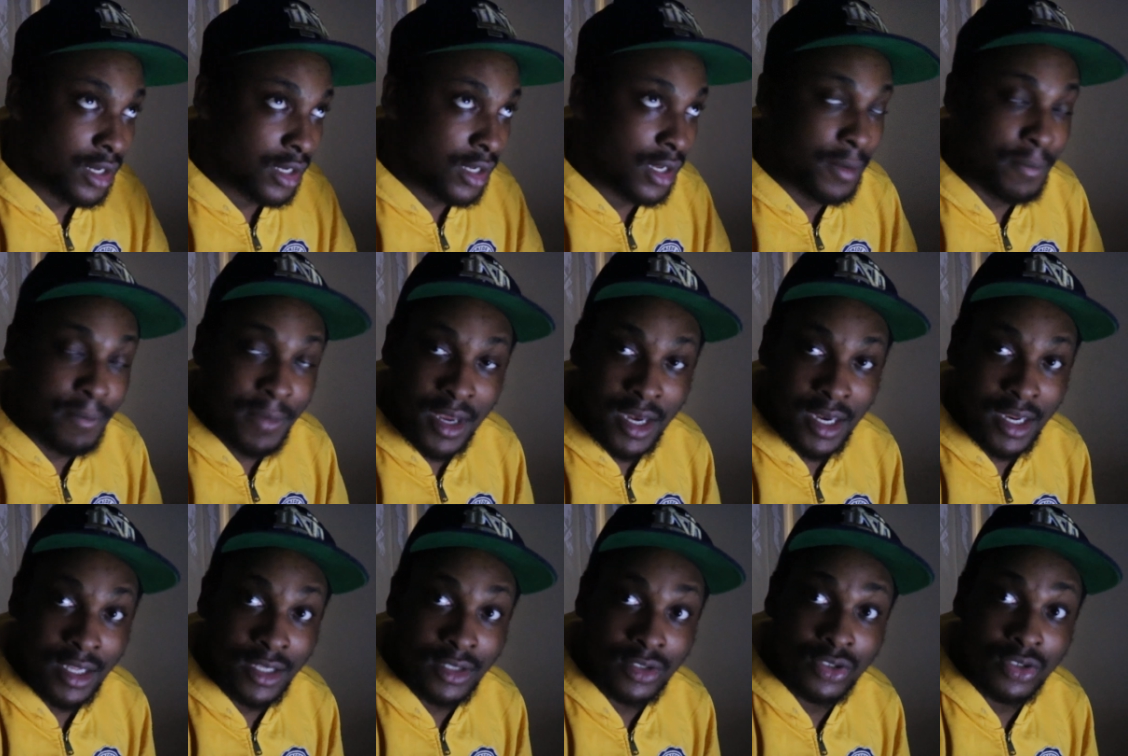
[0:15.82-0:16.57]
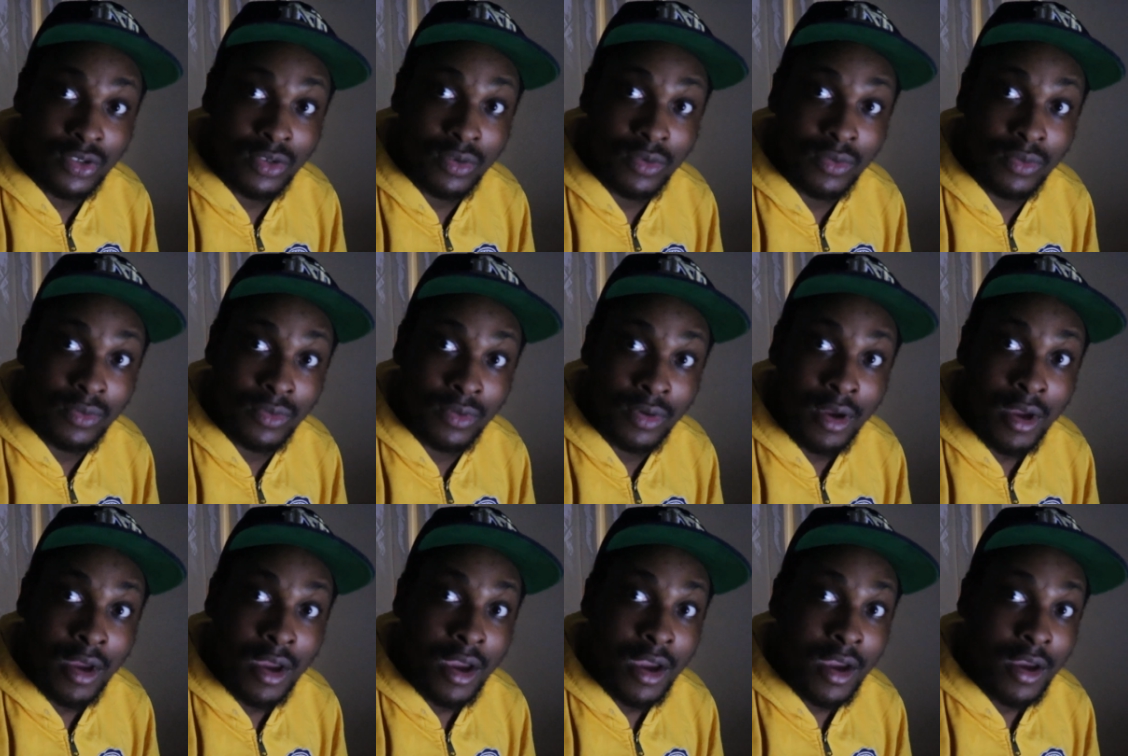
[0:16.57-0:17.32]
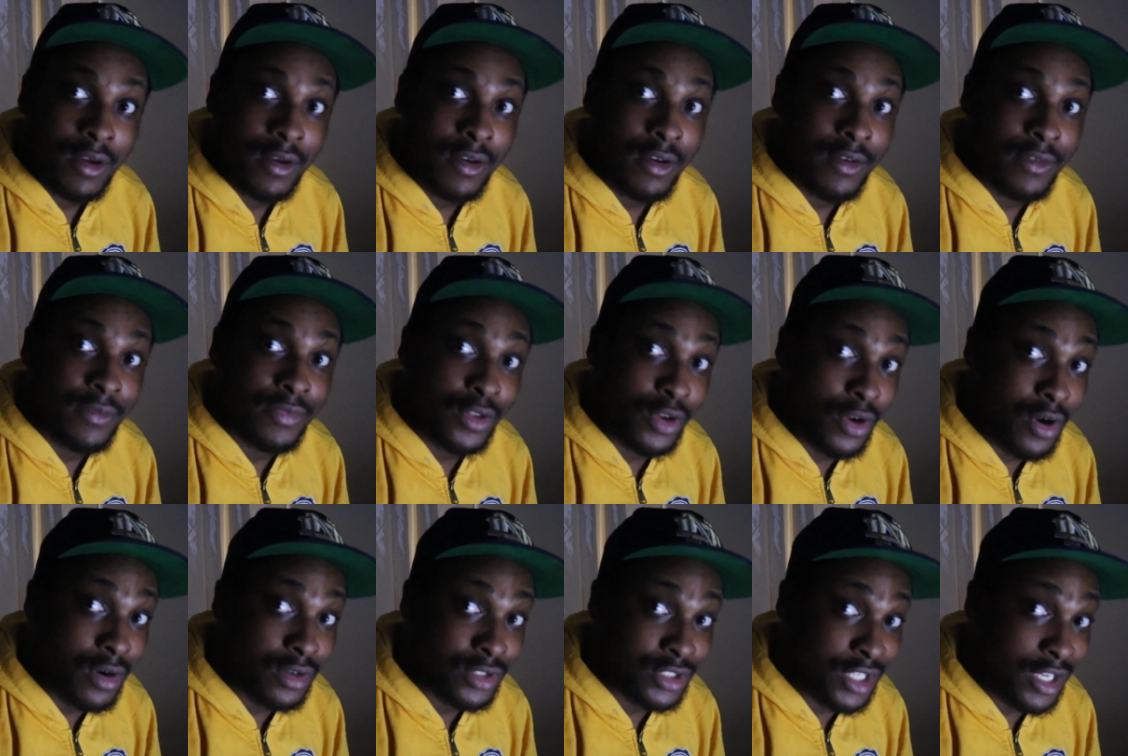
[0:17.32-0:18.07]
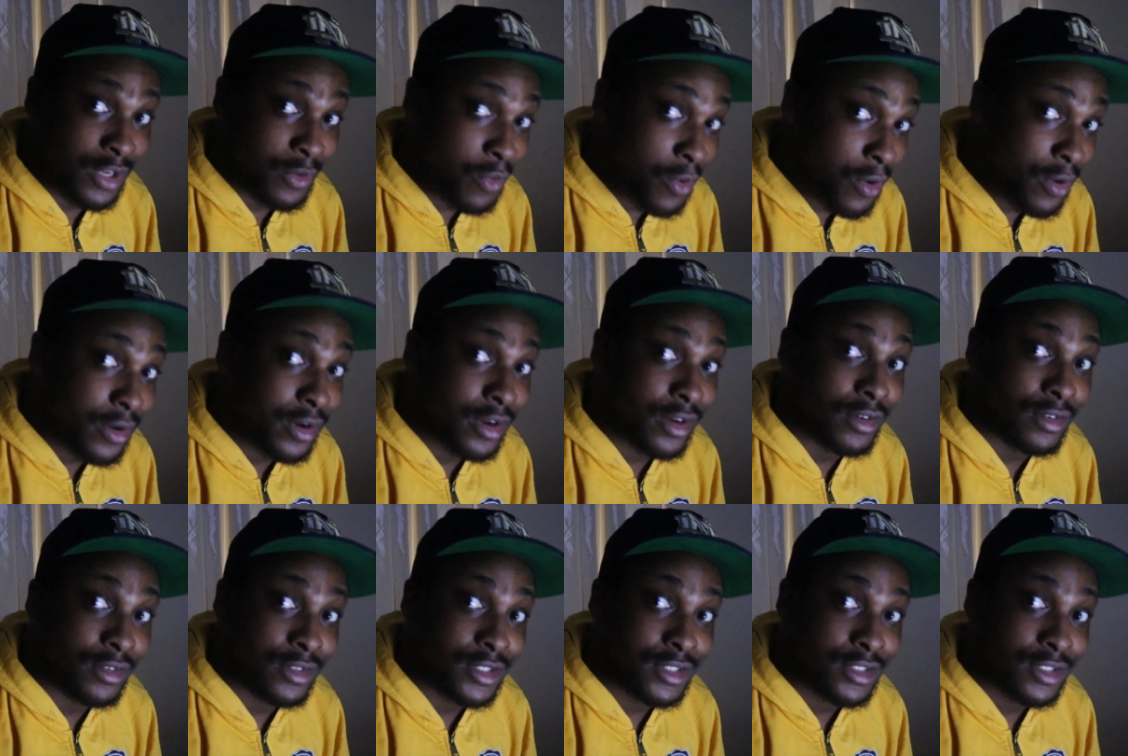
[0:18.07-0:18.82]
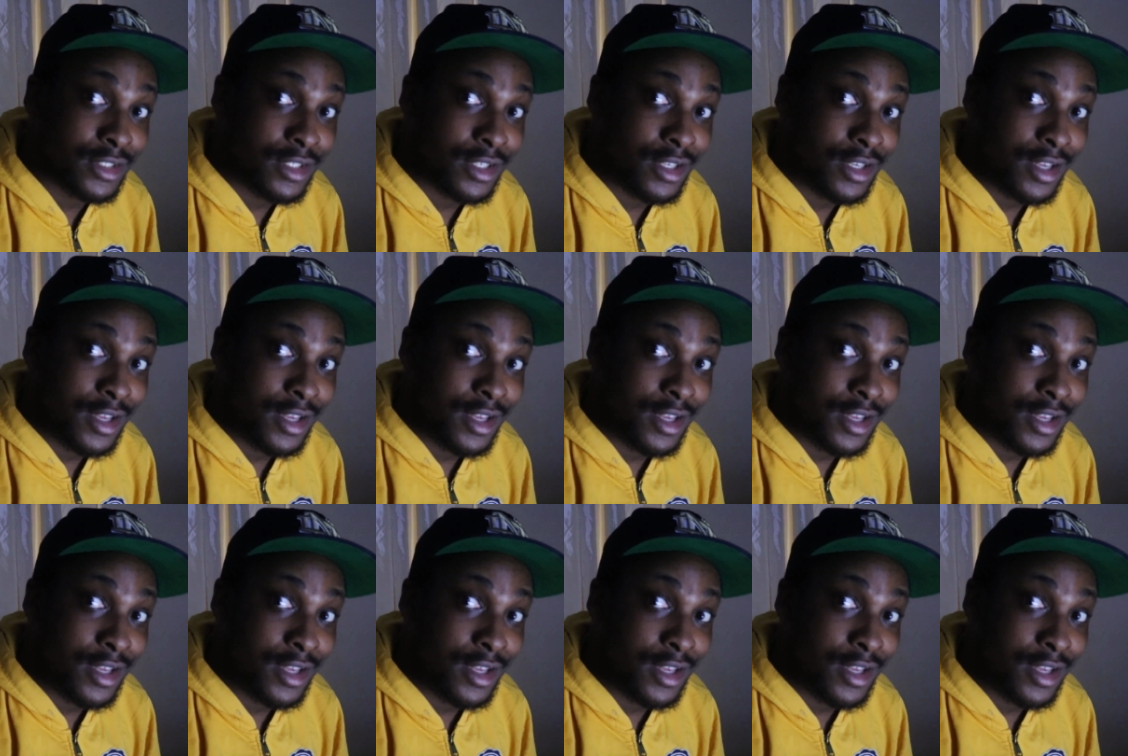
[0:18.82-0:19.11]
committing to the Golden State Warriors.